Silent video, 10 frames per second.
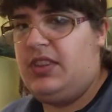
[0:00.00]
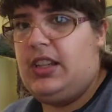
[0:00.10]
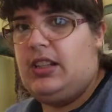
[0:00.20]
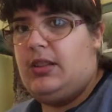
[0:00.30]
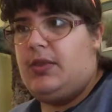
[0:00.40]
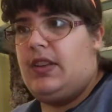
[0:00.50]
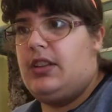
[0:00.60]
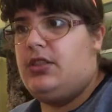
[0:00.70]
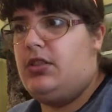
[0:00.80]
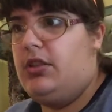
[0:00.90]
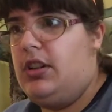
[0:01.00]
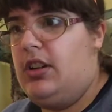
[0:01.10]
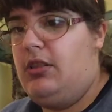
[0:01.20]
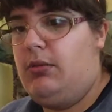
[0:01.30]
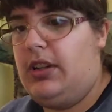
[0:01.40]
then I'm just not sure
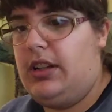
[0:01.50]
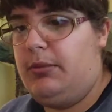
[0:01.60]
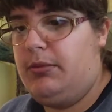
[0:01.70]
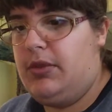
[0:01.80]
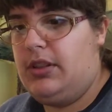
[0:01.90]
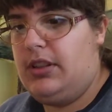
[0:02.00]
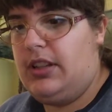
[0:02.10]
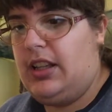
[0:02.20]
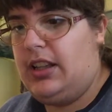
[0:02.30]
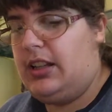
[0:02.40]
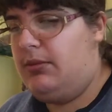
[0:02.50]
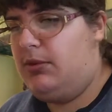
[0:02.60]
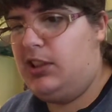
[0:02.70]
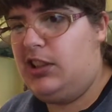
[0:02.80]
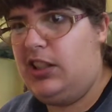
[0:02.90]
what. I thought,
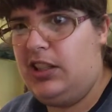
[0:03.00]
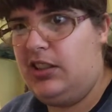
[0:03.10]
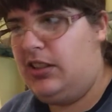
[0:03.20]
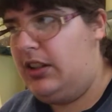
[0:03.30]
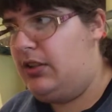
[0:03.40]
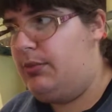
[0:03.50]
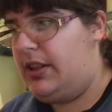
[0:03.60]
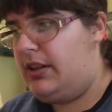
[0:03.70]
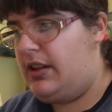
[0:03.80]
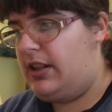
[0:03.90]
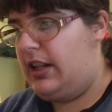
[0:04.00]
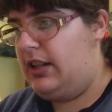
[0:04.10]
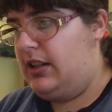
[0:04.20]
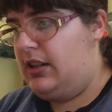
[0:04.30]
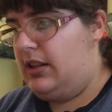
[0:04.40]
I could do better than that.
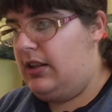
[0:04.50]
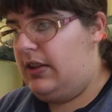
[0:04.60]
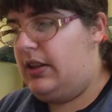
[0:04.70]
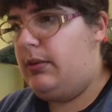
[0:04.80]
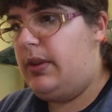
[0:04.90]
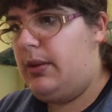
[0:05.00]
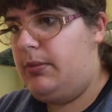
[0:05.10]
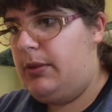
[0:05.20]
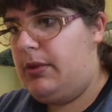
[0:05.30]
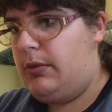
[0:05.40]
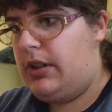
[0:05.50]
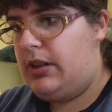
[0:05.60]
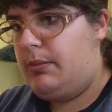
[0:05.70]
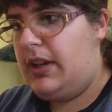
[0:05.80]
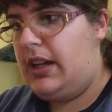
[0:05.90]
So now I'm going to work
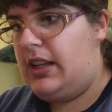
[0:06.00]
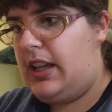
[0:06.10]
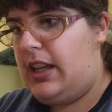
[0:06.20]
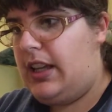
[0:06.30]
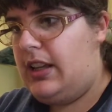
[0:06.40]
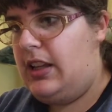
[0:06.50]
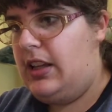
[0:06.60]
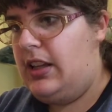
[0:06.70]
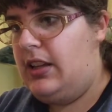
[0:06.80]
on the back of the head